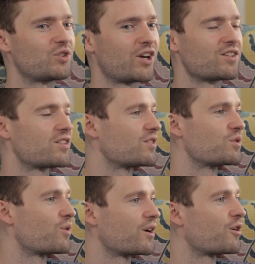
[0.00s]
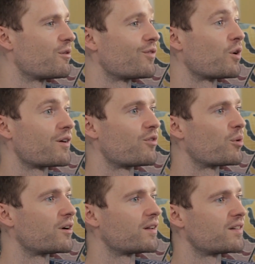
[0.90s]
change things, you've really got to involve
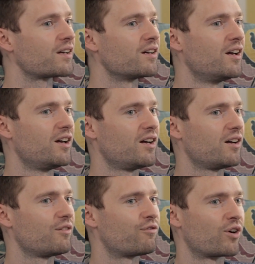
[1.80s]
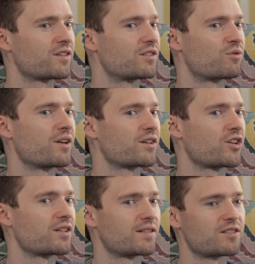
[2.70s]
everyone, and I think for us it's really
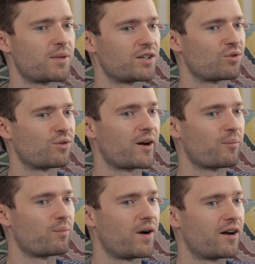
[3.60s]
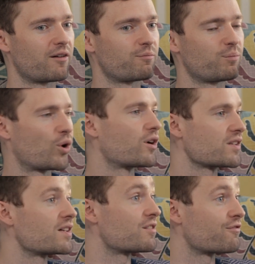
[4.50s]
exciting to make sure that our
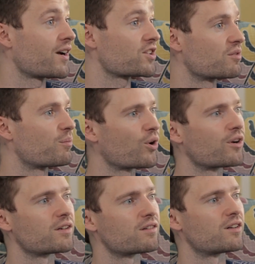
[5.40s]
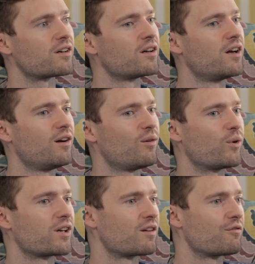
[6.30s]
product is a fashion product that
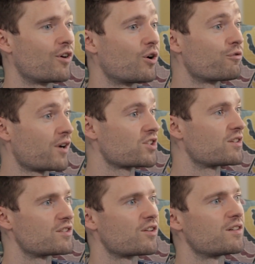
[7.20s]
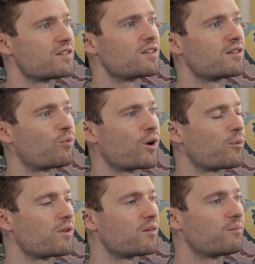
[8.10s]
we can involve fashion designers in and
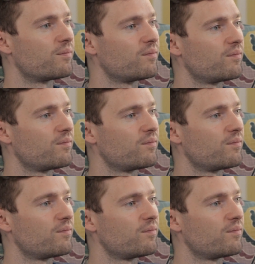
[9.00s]
work with them.